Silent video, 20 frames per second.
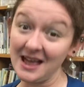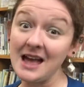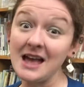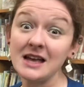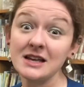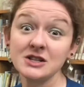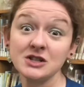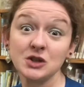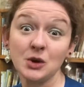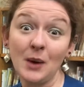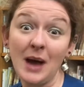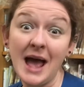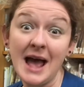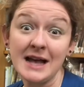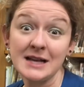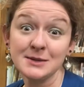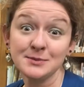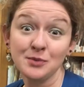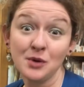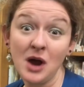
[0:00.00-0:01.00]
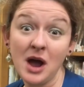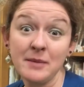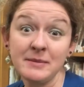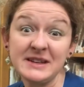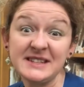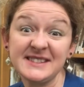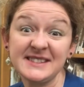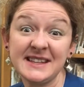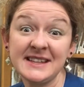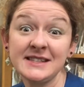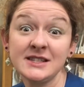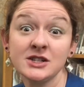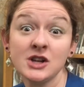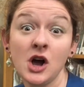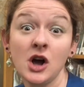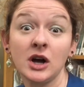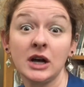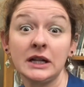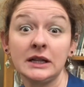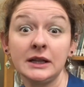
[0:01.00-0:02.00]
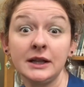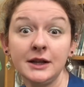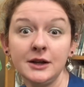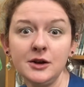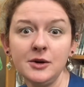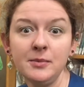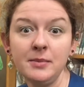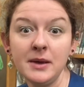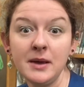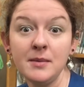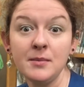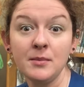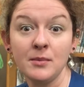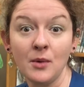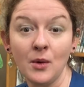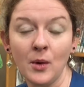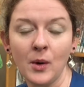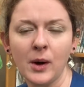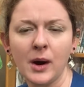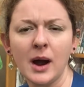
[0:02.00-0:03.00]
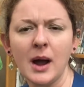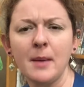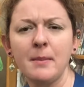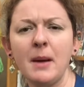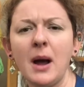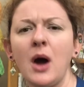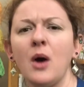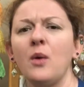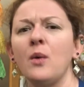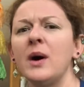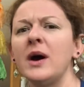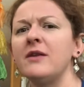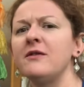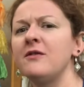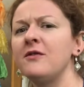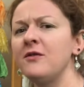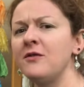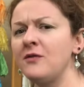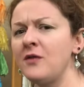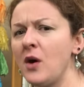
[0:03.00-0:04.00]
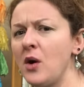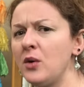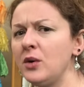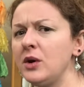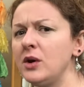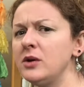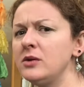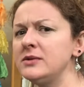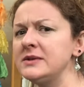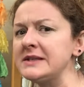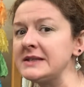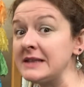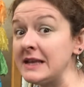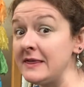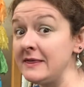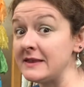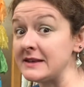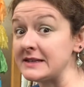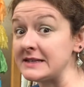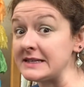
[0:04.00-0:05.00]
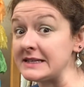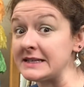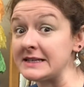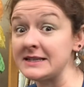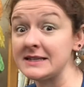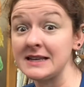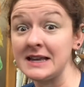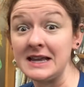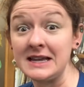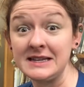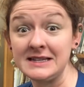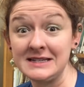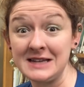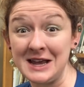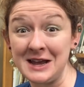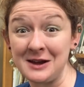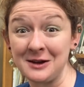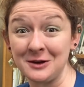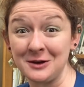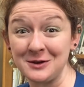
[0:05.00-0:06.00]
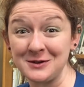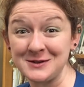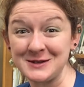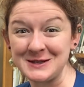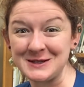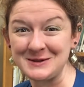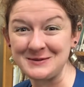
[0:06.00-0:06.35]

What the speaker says: So as promised, let's talk a little bit more about what photosynthesis entails.